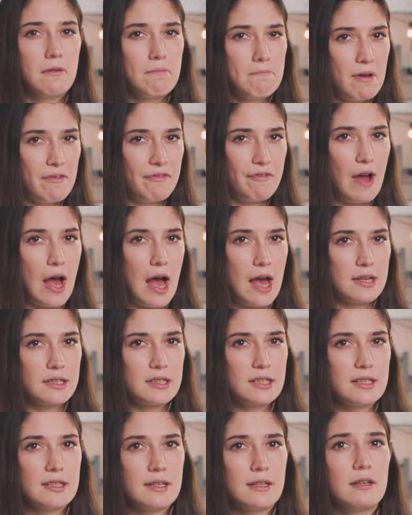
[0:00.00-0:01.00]
But
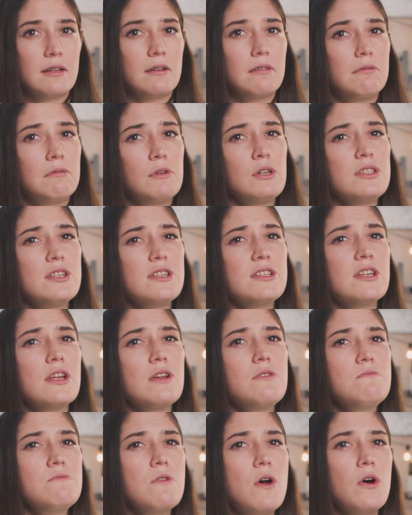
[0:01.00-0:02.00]
first, what does a
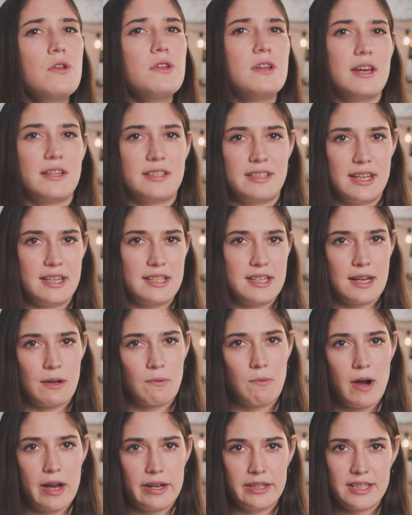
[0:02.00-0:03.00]

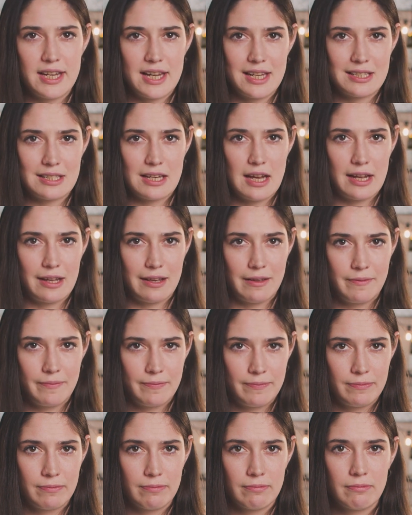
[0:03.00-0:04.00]
non-acidic wine taste like?
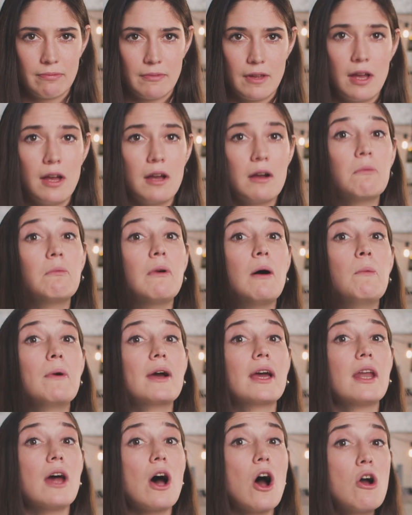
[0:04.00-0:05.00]
Well, we're
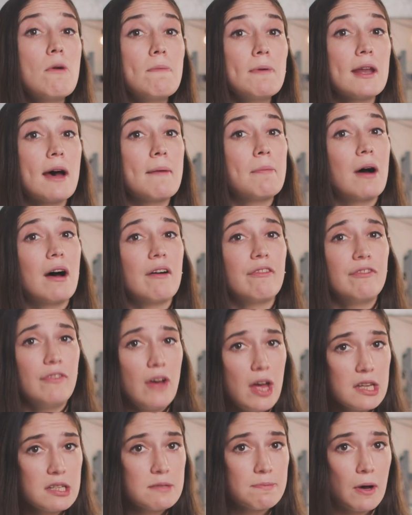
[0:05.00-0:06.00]
going to open up our
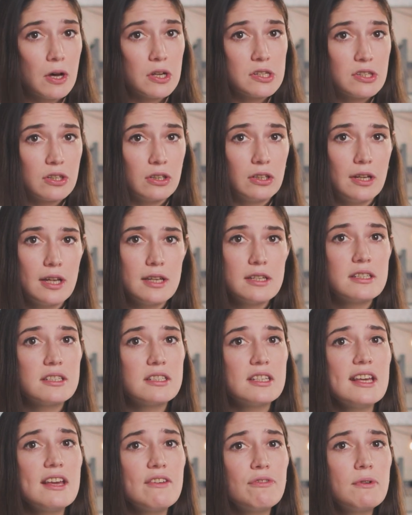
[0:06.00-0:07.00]
first bottle and
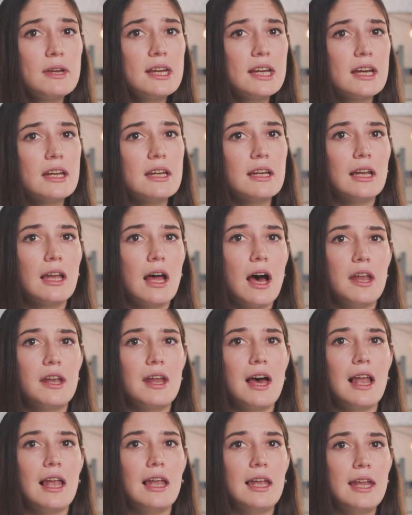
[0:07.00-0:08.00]
see if we can learn
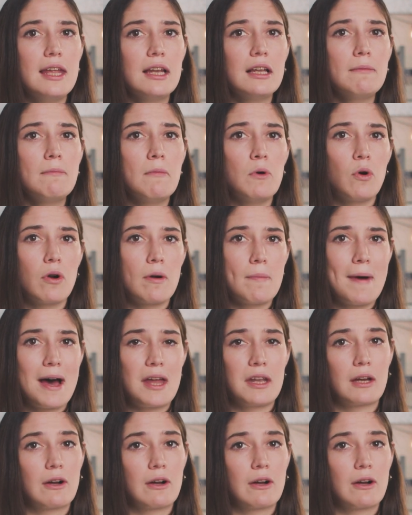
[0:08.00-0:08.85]
a little more about